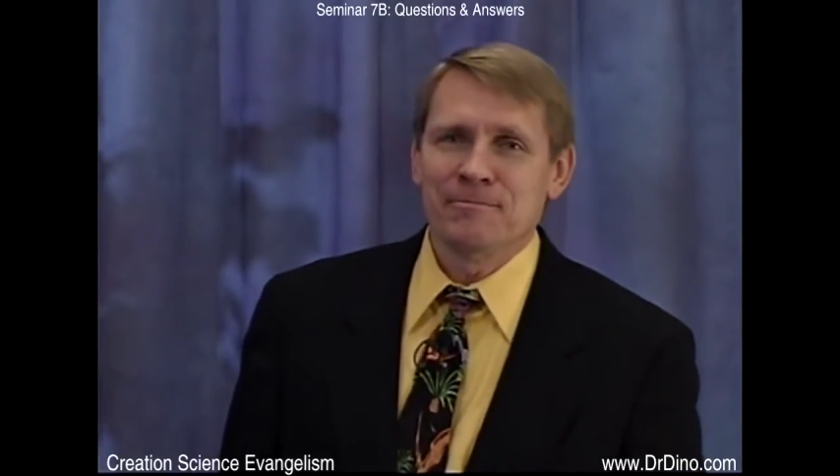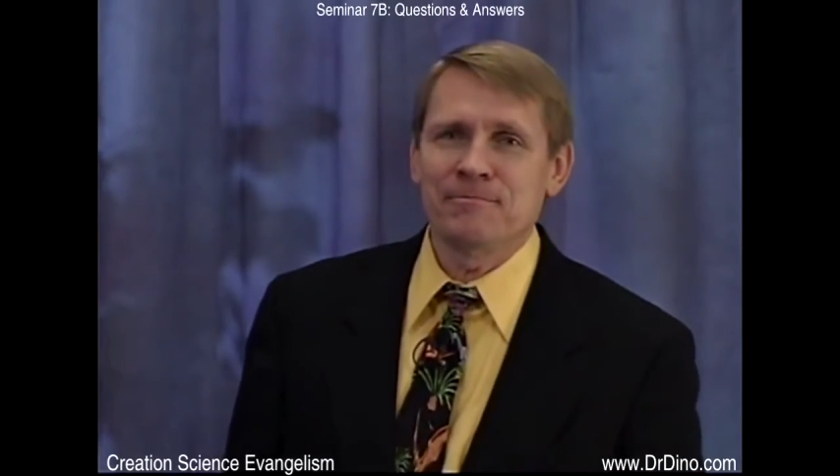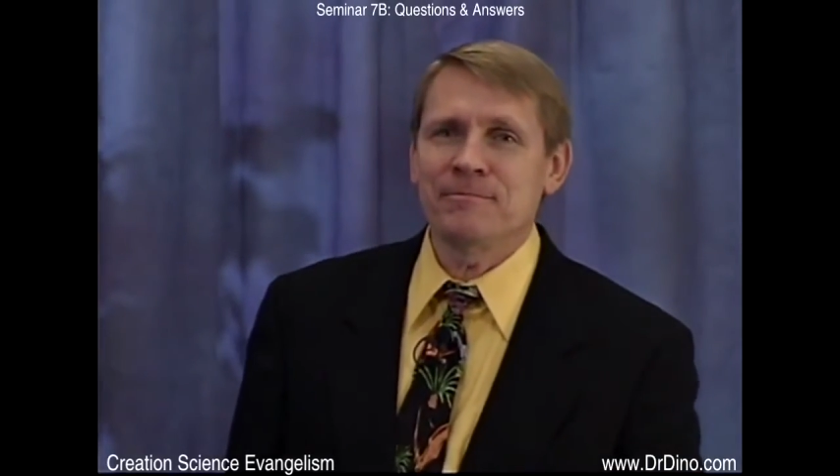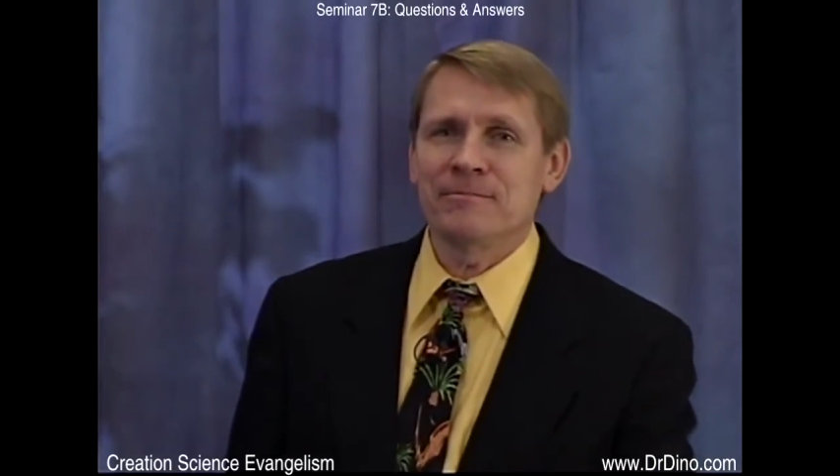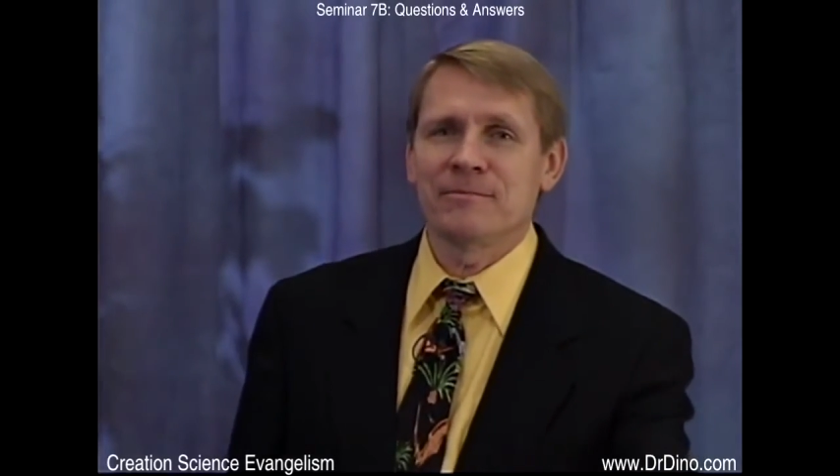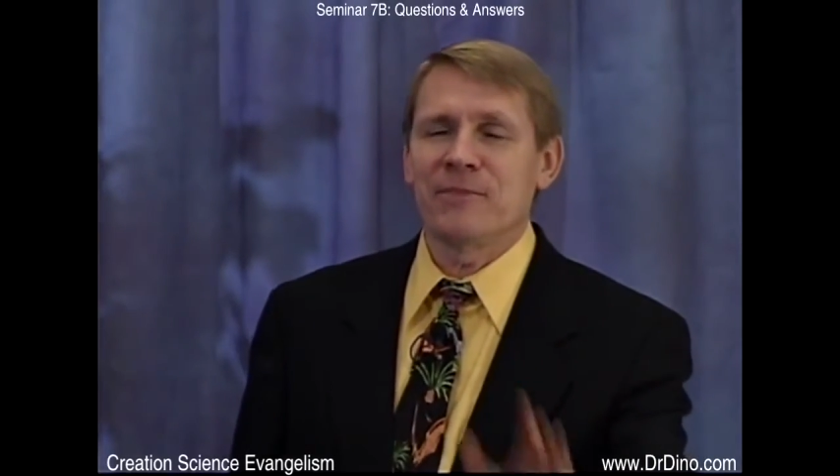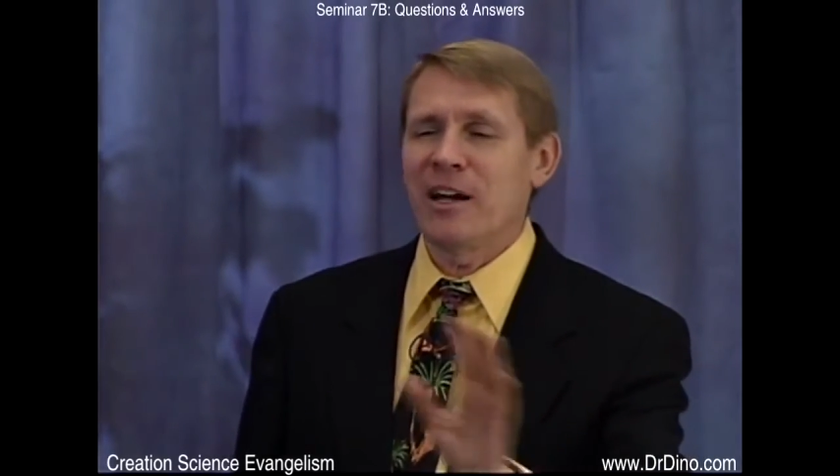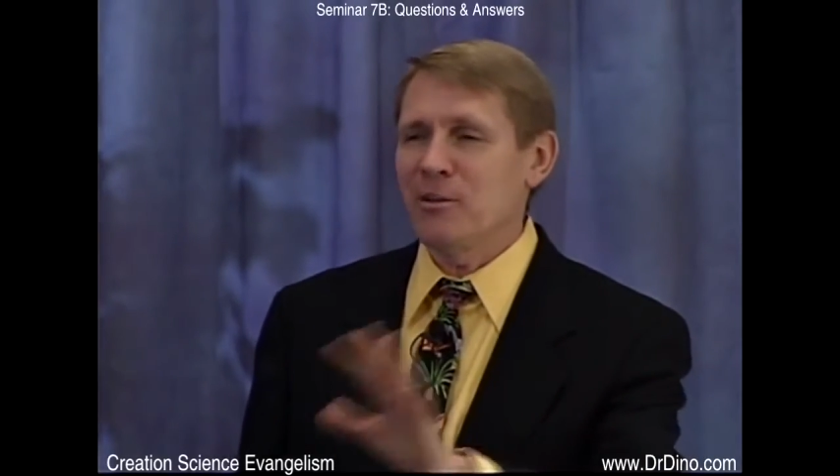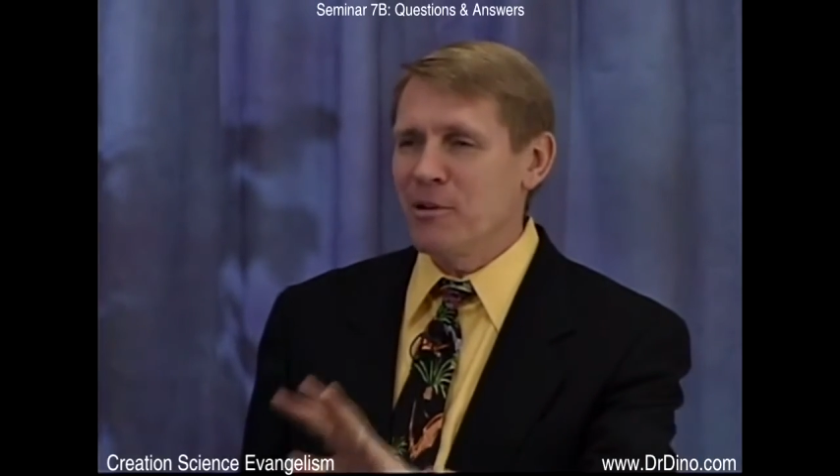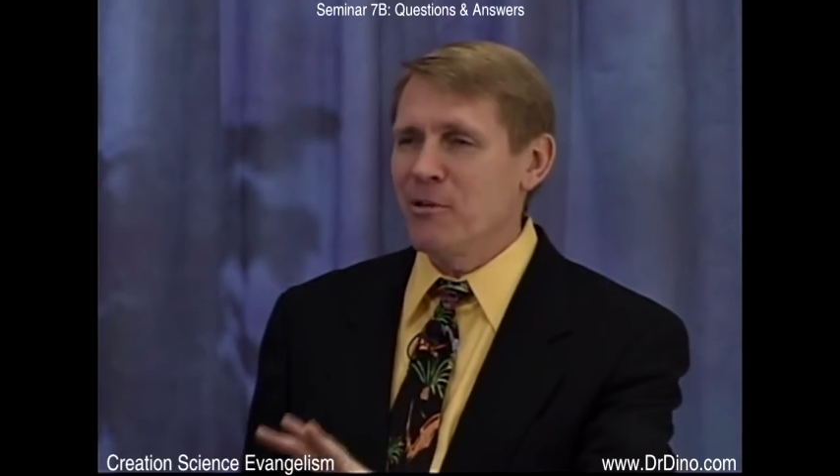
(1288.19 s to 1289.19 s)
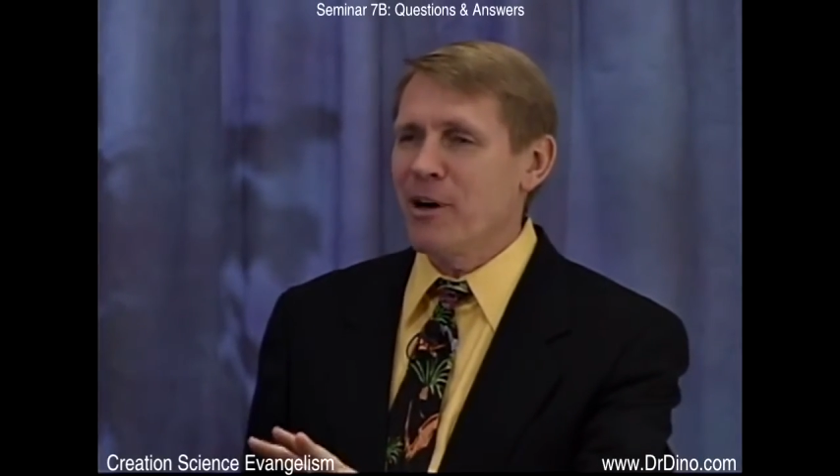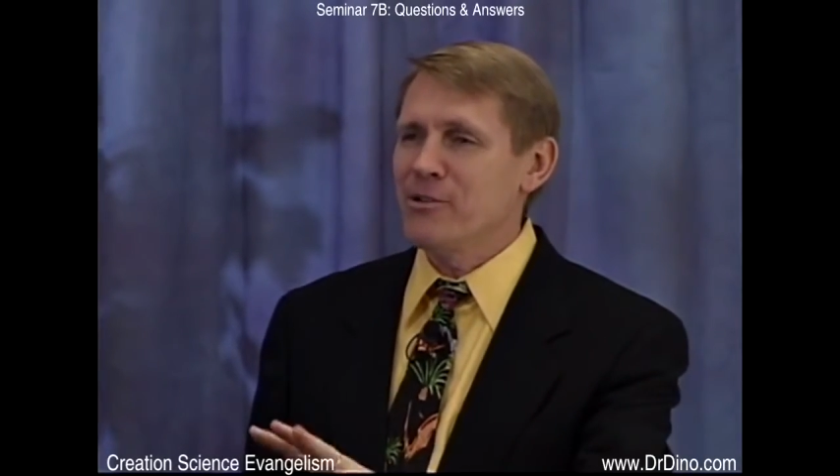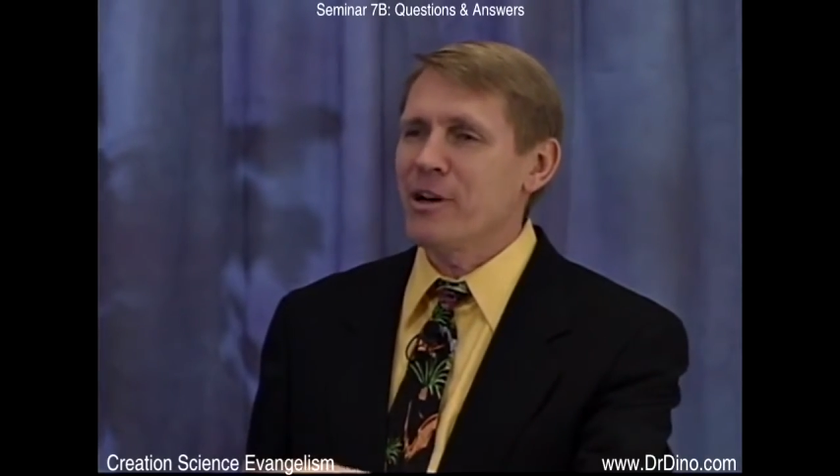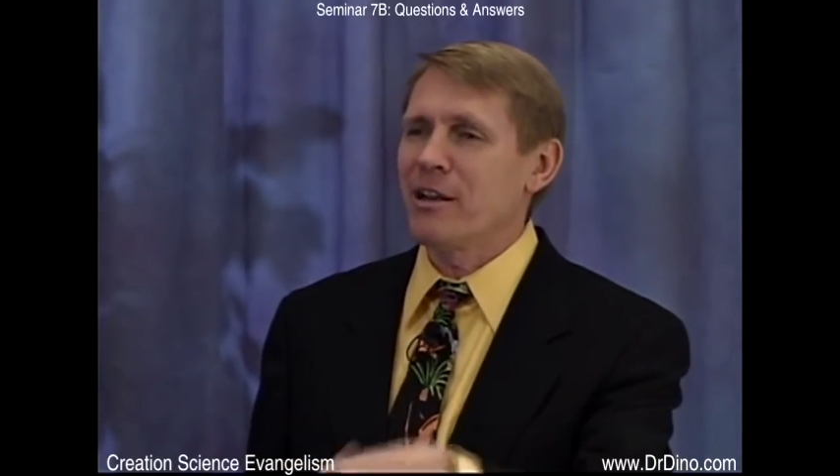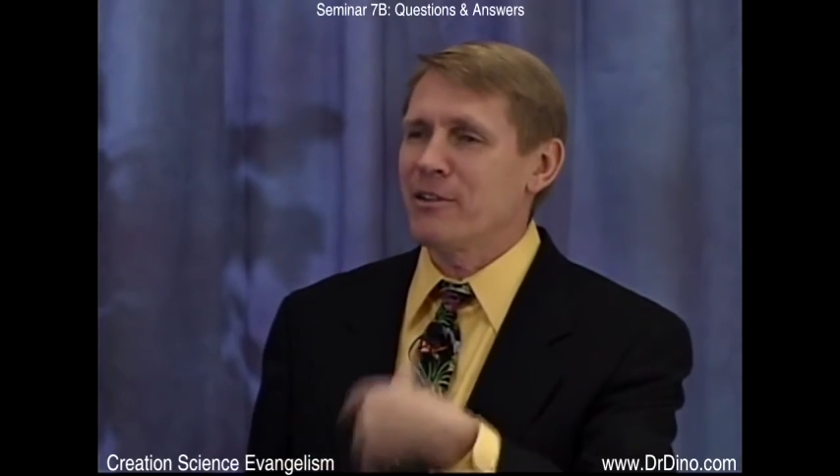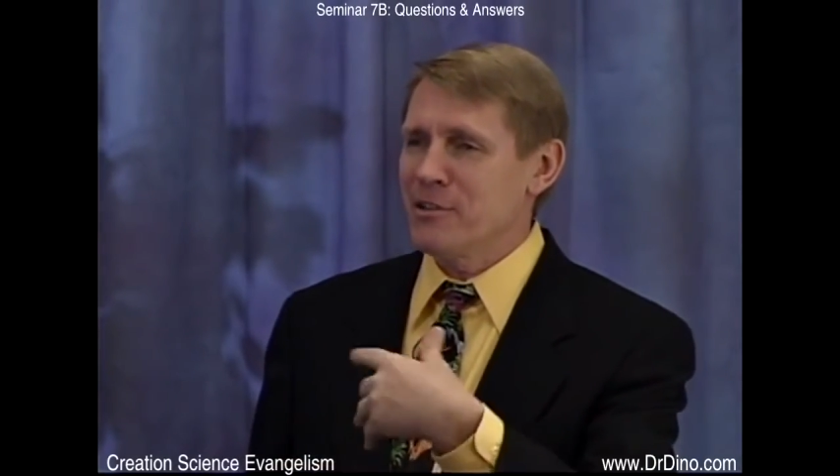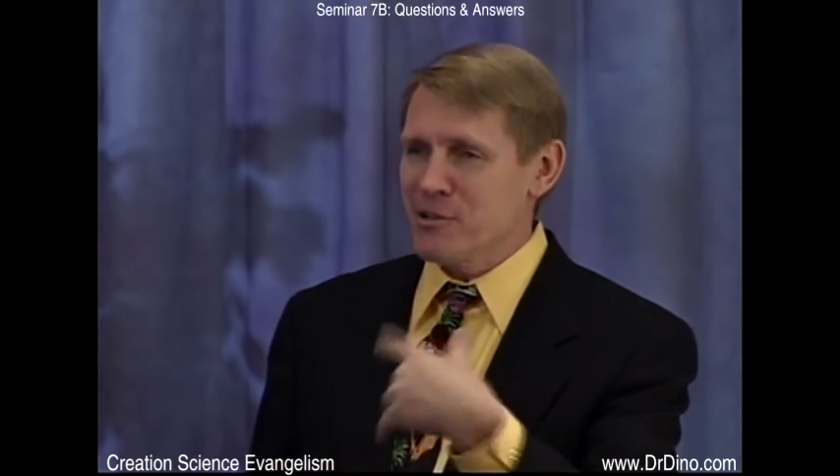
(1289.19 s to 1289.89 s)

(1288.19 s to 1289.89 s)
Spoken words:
Find the one you want, Jonathan,